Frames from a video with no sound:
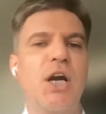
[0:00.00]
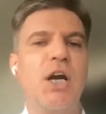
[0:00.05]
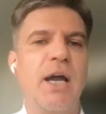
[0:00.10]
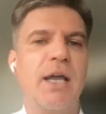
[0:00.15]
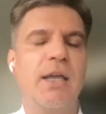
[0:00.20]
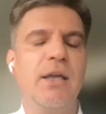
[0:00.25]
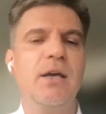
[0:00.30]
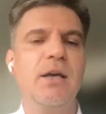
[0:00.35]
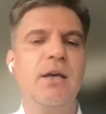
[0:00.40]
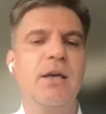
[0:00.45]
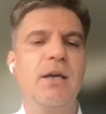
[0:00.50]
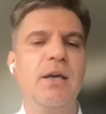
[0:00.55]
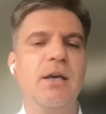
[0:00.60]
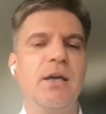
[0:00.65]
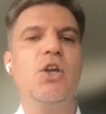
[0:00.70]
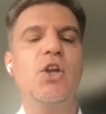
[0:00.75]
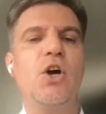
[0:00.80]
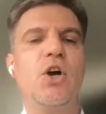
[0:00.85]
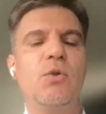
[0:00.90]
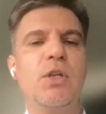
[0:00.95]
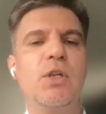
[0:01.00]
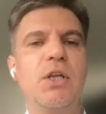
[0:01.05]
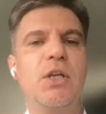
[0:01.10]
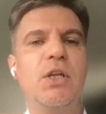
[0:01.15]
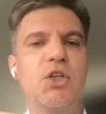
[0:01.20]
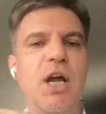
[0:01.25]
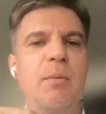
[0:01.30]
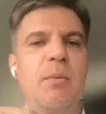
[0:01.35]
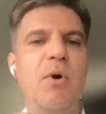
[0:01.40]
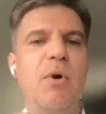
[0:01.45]
try,
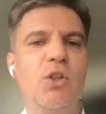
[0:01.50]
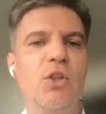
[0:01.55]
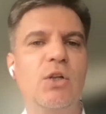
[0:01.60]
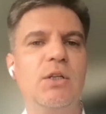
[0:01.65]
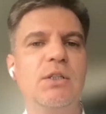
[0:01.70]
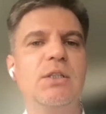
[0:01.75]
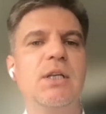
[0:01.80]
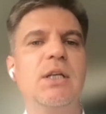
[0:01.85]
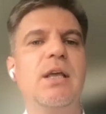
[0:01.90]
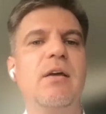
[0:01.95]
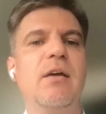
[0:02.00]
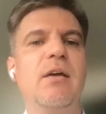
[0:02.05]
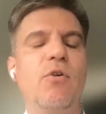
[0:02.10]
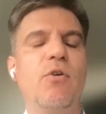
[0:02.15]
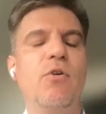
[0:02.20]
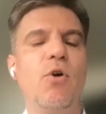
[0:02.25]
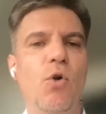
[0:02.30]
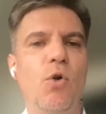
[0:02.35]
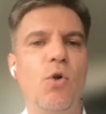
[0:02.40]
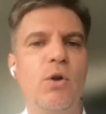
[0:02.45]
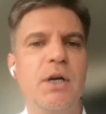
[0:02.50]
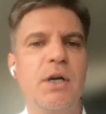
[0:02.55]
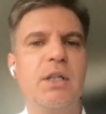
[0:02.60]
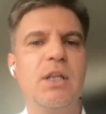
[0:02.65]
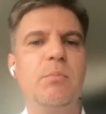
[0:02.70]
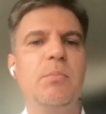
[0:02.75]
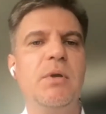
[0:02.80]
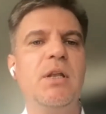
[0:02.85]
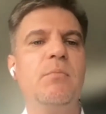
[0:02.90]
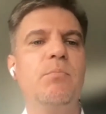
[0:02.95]
they try models that have
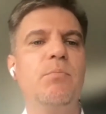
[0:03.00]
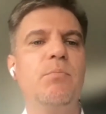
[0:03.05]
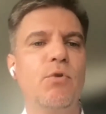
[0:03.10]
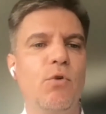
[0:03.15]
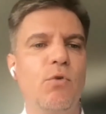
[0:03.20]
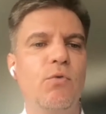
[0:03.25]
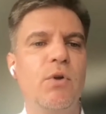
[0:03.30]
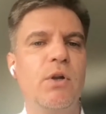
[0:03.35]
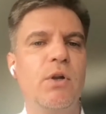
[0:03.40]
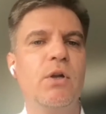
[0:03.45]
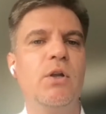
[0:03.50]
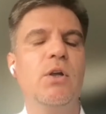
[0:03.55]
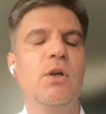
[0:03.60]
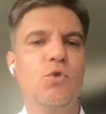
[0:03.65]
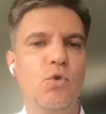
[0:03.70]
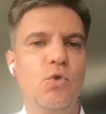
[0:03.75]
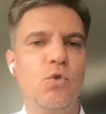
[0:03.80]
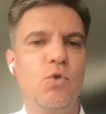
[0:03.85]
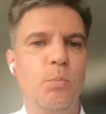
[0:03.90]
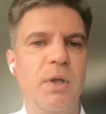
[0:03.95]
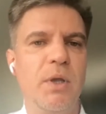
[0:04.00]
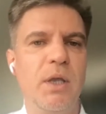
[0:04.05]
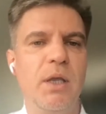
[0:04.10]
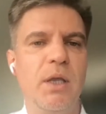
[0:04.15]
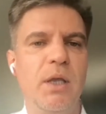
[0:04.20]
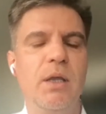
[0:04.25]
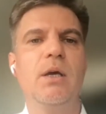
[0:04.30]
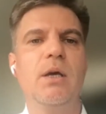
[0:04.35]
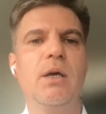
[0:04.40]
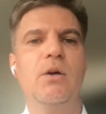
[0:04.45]
already been proven to
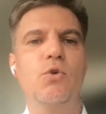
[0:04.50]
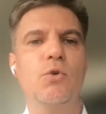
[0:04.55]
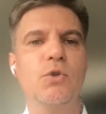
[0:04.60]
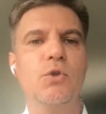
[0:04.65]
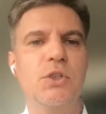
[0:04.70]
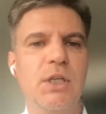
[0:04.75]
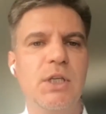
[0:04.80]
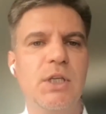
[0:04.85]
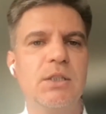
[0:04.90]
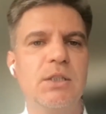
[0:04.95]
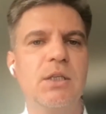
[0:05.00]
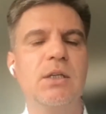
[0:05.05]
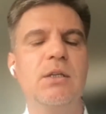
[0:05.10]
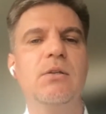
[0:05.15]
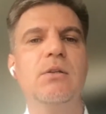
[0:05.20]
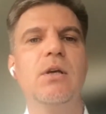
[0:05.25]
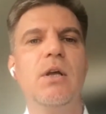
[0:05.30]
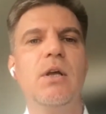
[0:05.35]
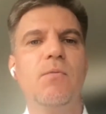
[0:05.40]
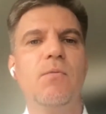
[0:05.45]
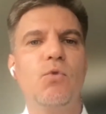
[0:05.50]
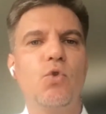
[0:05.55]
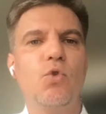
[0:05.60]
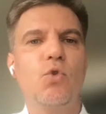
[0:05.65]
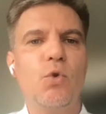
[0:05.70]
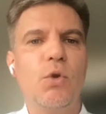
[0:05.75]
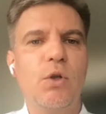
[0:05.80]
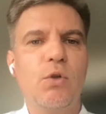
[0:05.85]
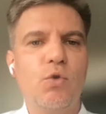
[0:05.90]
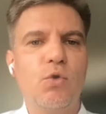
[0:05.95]
be consistent,
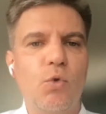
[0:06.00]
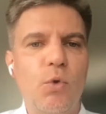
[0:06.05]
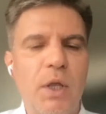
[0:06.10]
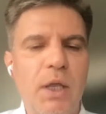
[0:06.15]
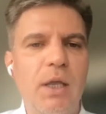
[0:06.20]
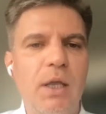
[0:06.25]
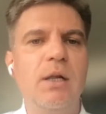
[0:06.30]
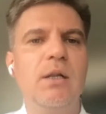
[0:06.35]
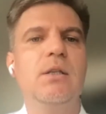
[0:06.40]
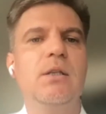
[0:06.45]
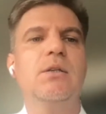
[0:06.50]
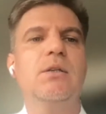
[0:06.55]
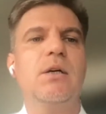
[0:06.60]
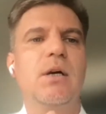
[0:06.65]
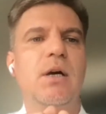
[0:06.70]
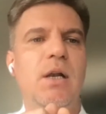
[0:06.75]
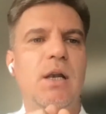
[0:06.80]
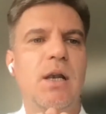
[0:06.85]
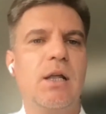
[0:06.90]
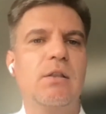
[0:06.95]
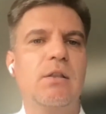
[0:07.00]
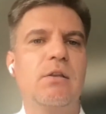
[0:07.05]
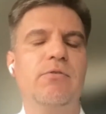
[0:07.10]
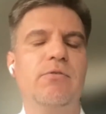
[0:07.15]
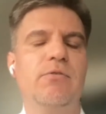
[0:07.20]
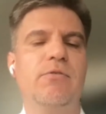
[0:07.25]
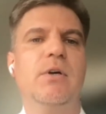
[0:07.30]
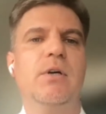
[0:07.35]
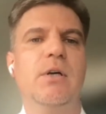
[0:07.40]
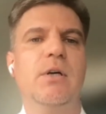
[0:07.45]
to yield a lot
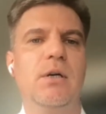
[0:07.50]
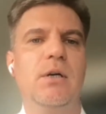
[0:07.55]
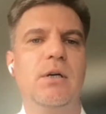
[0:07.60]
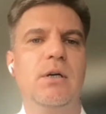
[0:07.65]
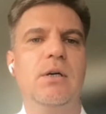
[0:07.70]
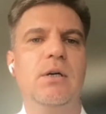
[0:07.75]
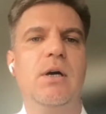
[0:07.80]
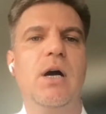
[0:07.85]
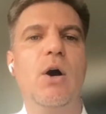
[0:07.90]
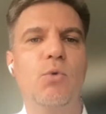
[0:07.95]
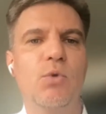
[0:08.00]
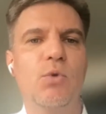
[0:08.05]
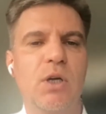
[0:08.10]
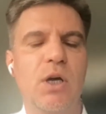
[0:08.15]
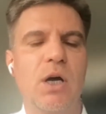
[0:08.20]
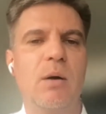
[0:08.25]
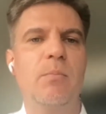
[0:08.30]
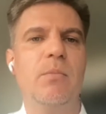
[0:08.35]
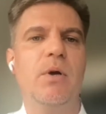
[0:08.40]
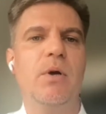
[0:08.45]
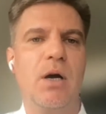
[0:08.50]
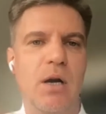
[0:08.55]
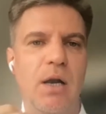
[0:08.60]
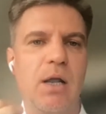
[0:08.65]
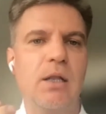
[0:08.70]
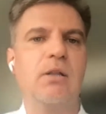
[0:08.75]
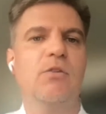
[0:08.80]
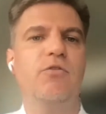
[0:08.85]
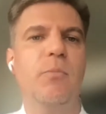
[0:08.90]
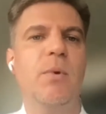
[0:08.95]
of outcome,
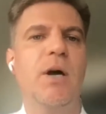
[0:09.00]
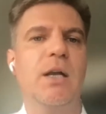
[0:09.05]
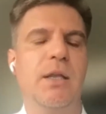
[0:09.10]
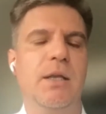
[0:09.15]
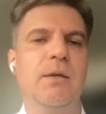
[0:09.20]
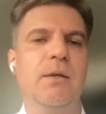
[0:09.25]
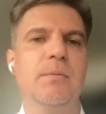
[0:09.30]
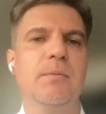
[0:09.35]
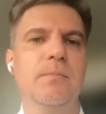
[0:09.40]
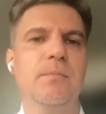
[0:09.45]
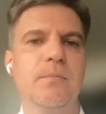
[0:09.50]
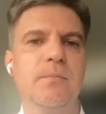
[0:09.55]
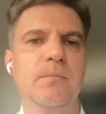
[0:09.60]
a lot of money.